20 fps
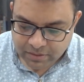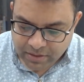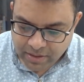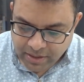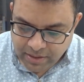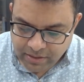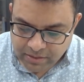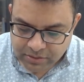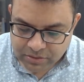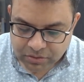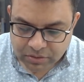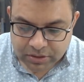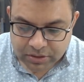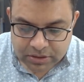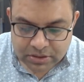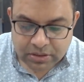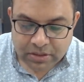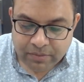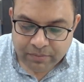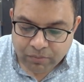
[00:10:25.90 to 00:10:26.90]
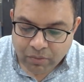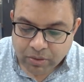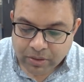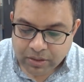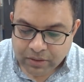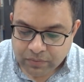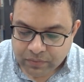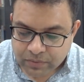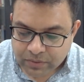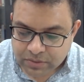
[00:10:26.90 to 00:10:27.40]
Right? So this is an
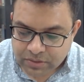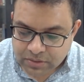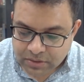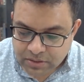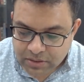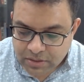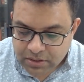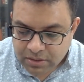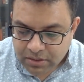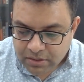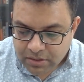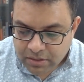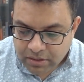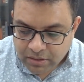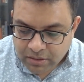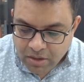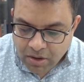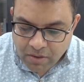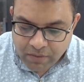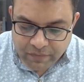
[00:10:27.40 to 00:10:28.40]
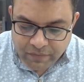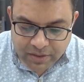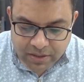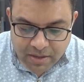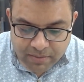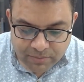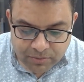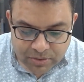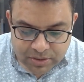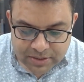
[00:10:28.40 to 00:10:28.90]
important verse. Now we
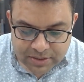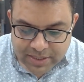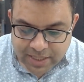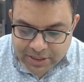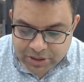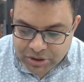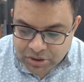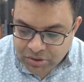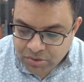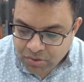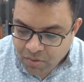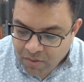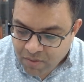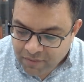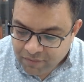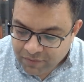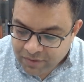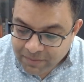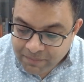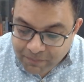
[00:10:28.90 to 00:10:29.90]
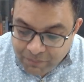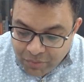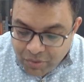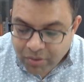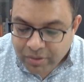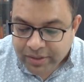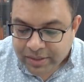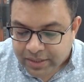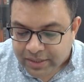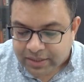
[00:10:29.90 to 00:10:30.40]
come to the section of
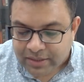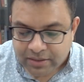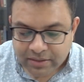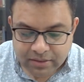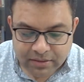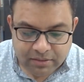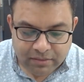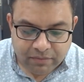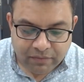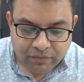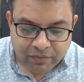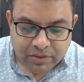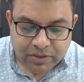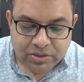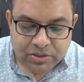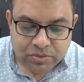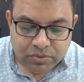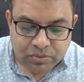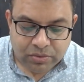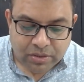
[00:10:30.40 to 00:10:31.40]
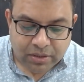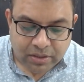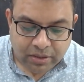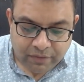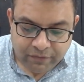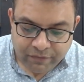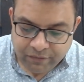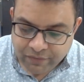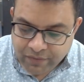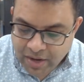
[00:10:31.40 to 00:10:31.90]
impurity. Verse two
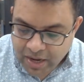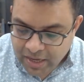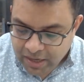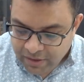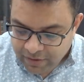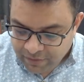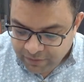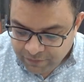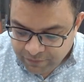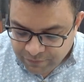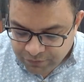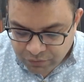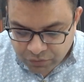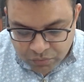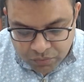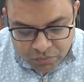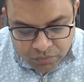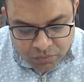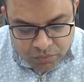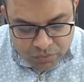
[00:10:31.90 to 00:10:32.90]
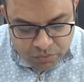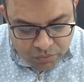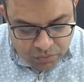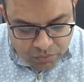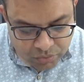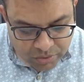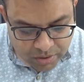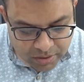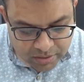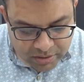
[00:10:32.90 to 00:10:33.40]
thirty-five to
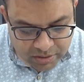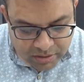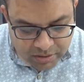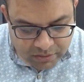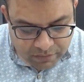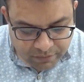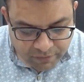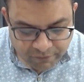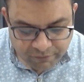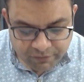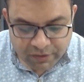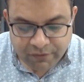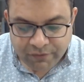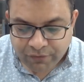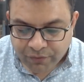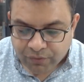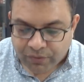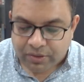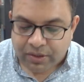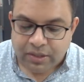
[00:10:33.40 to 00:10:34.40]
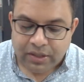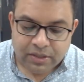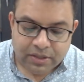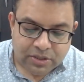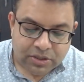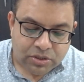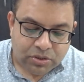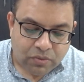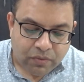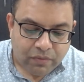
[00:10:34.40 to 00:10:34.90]
two fifty-four.
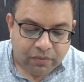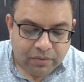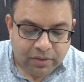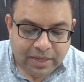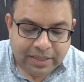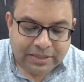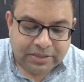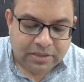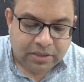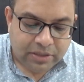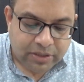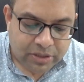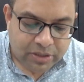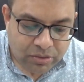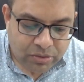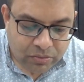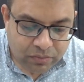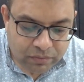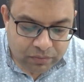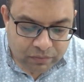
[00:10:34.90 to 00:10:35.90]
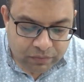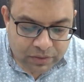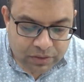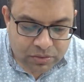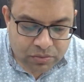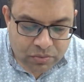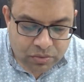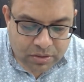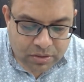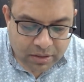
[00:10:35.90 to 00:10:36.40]
So let's continue
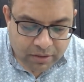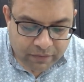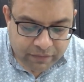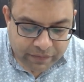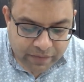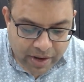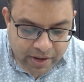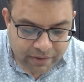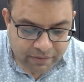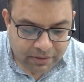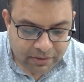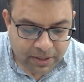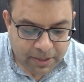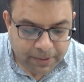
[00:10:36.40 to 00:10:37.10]
with two thirty-five.